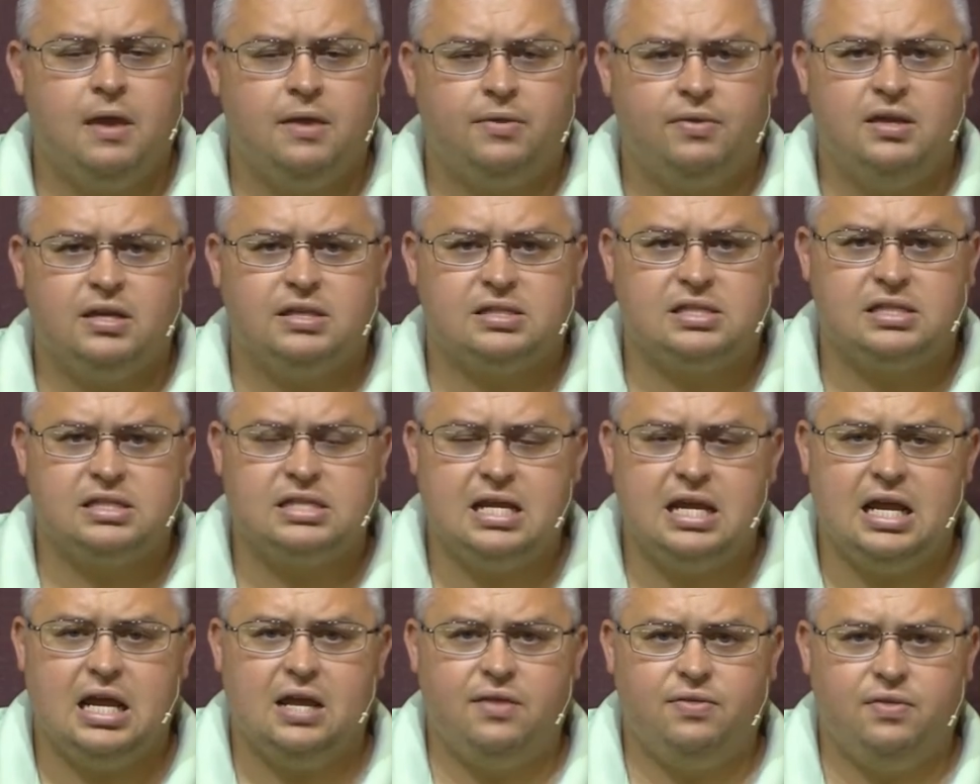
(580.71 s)
this
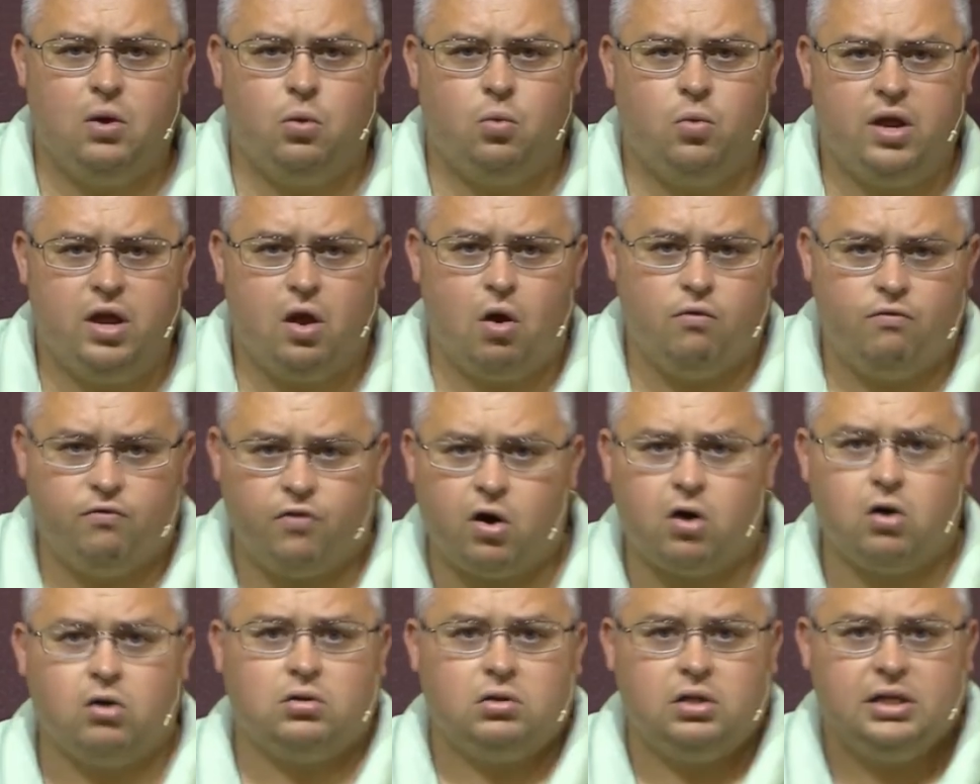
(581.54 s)
sin that we
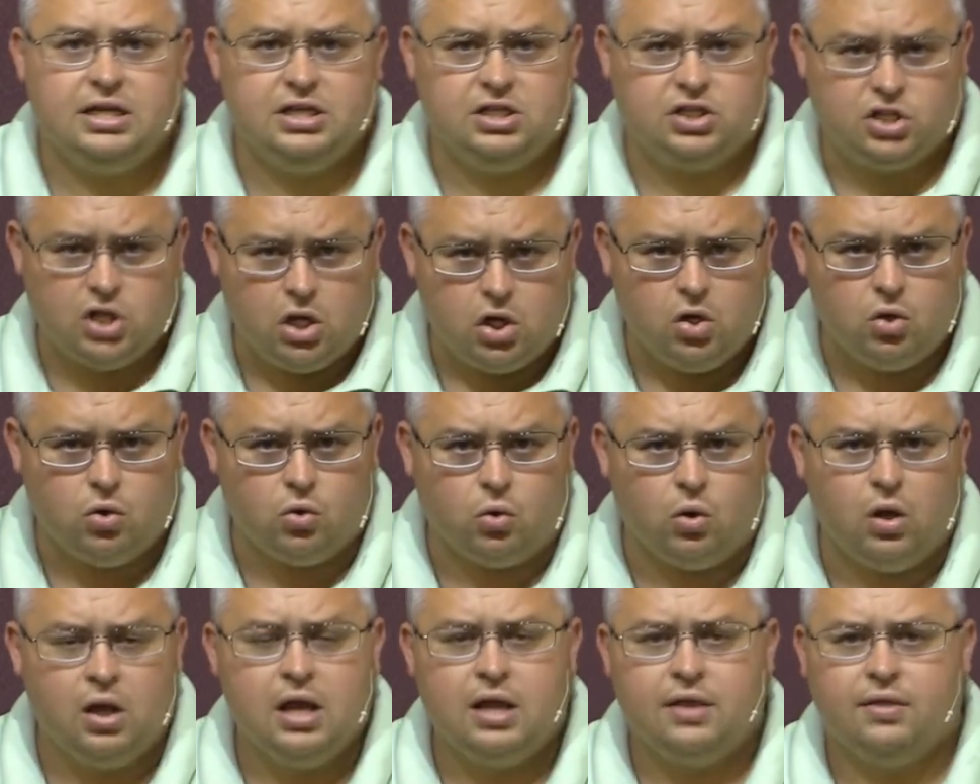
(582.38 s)
overtly do,